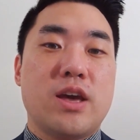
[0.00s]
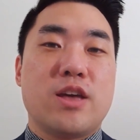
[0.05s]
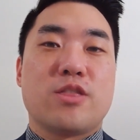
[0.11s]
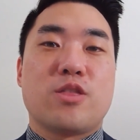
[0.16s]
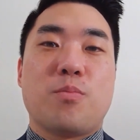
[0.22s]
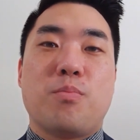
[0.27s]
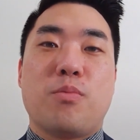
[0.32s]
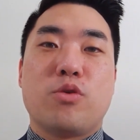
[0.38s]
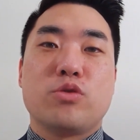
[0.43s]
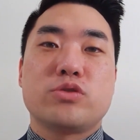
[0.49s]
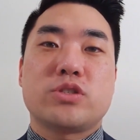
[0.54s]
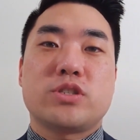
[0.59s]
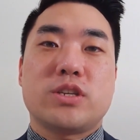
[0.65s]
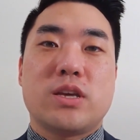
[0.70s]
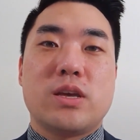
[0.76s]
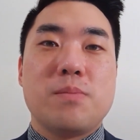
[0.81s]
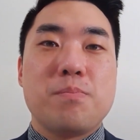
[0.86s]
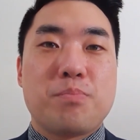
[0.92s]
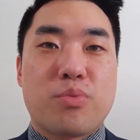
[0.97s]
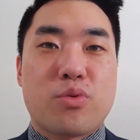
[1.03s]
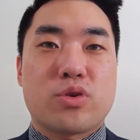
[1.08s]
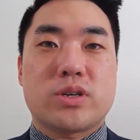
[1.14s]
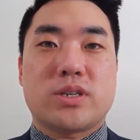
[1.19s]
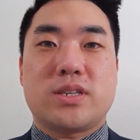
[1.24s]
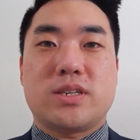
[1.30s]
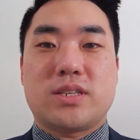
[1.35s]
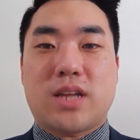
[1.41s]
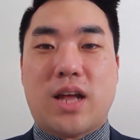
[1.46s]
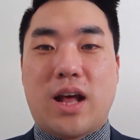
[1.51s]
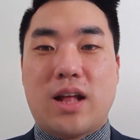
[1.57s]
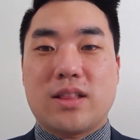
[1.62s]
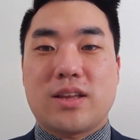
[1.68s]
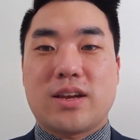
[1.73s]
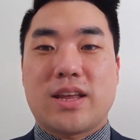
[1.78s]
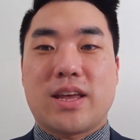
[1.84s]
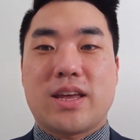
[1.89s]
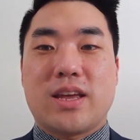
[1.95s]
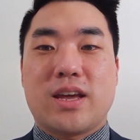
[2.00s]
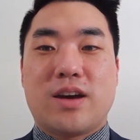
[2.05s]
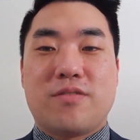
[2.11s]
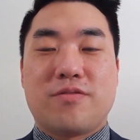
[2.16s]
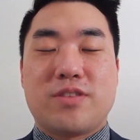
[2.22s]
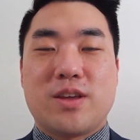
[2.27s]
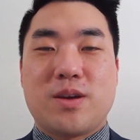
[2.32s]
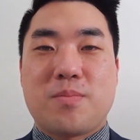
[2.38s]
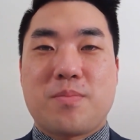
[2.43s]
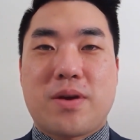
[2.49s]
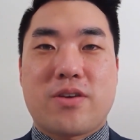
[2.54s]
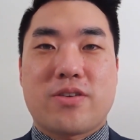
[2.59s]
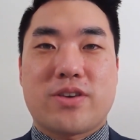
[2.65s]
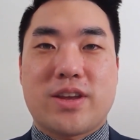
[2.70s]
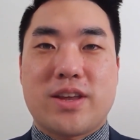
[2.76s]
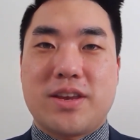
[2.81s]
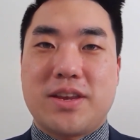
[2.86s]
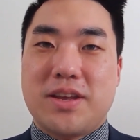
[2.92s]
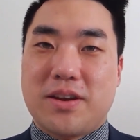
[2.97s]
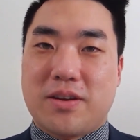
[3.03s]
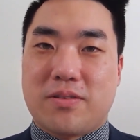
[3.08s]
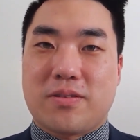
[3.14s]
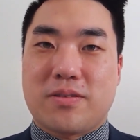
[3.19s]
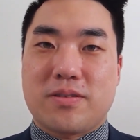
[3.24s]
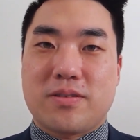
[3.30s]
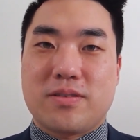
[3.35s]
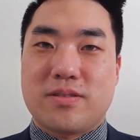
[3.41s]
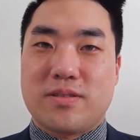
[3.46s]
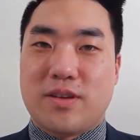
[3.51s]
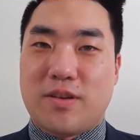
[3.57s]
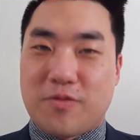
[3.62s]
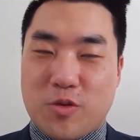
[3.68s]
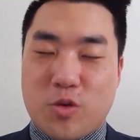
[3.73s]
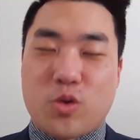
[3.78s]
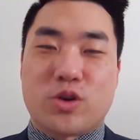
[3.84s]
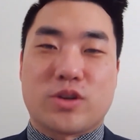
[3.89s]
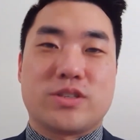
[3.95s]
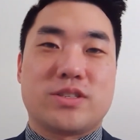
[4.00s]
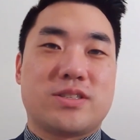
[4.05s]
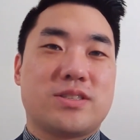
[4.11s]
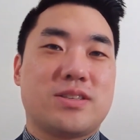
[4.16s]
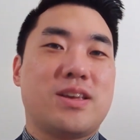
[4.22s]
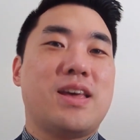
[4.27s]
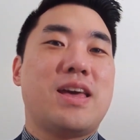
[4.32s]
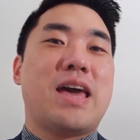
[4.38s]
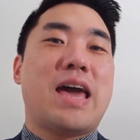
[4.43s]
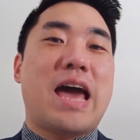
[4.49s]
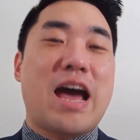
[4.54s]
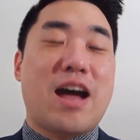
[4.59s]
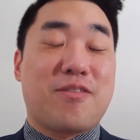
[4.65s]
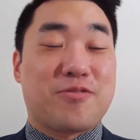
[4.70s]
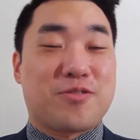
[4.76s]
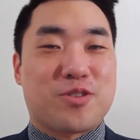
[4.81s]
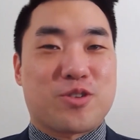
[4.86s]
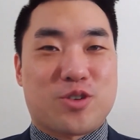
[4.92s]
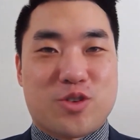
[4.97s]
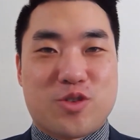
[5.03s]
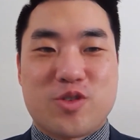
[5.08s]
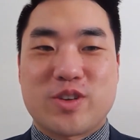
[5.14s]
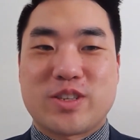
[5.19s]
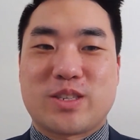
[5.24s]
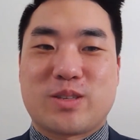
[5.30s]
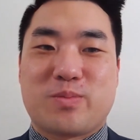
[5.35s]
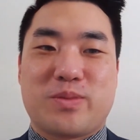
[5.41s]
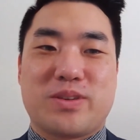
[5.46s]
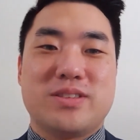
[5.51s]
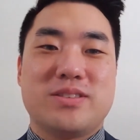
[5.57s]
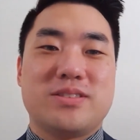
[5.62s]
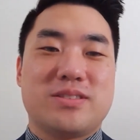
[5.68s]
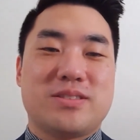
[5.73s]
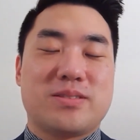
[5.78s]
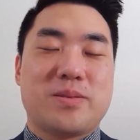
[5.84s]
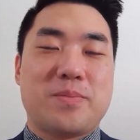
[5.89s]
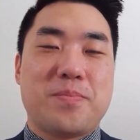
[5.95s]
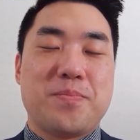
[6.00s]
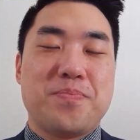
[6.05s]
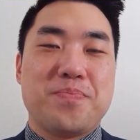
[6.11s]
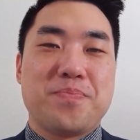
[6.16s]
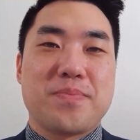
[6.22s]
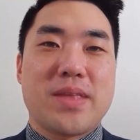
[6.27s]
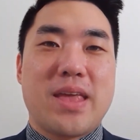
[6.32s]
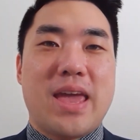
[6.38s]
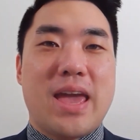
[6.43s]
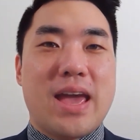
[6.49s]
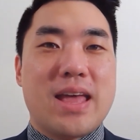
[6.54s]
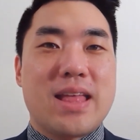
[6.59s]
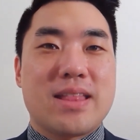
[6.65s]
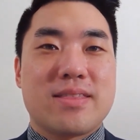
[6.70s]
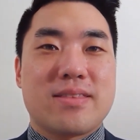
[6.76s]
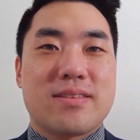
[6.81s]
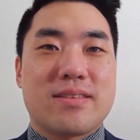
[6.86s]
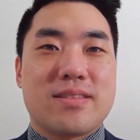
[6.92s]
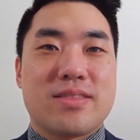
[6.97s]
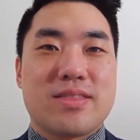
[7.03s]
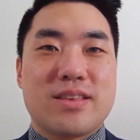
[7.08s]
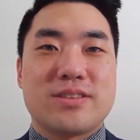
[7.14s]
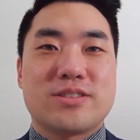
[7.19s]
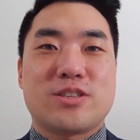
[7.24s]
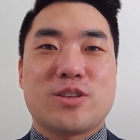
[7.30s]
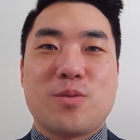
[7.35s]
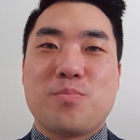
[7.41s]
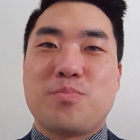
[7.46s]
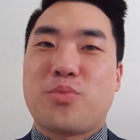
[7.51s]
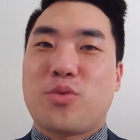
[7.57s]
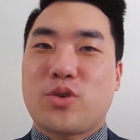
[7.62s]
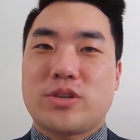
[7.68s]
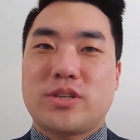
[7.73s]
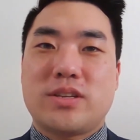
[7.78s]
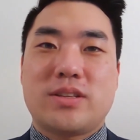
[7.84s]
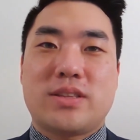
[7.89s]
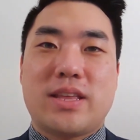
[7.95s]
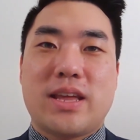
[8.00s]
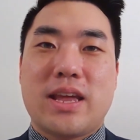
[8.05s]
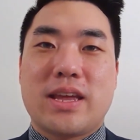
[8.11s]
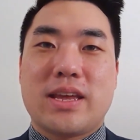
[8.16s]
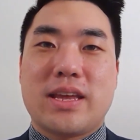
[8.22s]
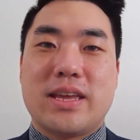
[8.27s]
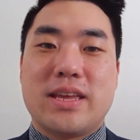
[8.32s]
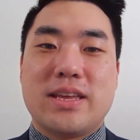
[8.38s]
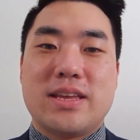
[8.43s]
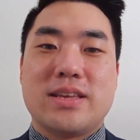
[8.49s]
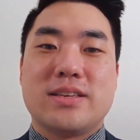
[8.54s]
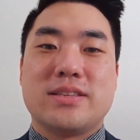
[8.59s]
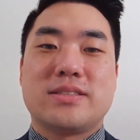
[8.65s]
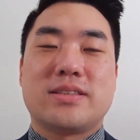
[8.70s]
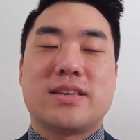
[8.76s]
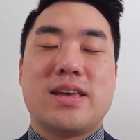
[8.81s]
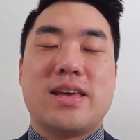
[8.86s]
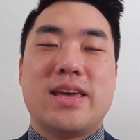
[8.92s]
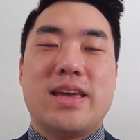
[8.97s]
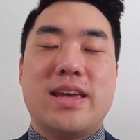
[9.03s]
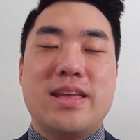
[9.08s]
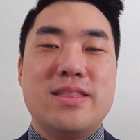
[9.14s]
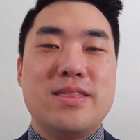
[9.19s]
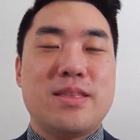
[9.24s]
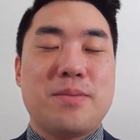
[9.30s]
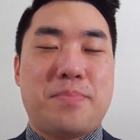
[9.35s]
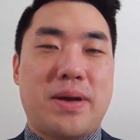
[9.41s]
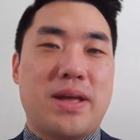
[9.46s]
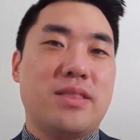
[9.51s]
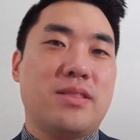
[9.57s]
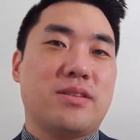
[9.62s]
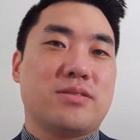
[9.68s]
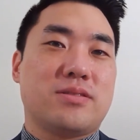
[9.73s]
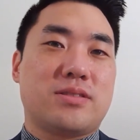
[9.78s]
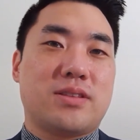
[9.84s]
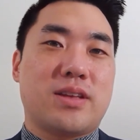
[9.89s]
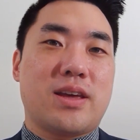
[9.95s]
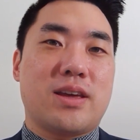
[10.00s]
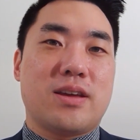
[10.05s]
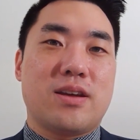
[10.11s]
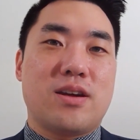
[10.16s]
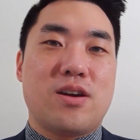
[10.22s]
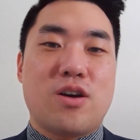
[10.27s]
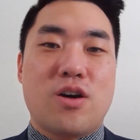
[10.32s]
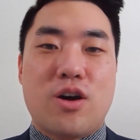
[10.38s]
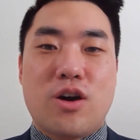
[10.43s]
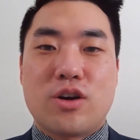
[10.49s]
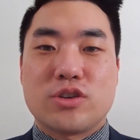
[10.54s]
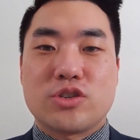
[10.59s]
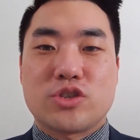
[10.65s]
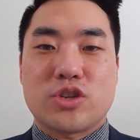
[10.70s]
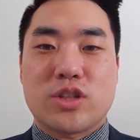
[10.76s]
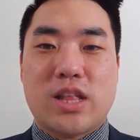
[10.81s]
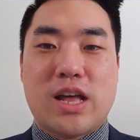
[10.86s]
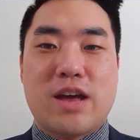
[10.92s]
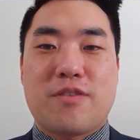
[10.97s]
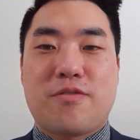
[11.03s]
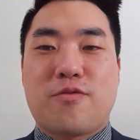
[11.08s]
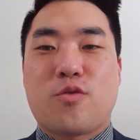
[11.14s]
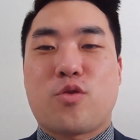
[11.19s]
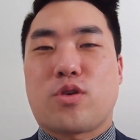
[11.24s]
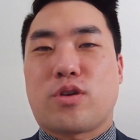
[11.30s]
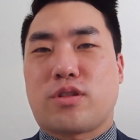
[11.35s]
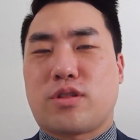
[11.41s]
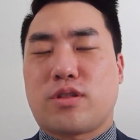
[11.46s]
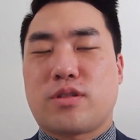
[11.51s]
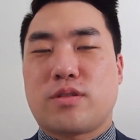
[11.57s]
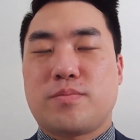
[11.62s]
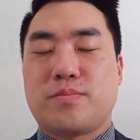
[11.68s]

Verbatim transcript: the most important holiday of the American year, of course, after Christmas. And this important day is Independence Day on July 4th.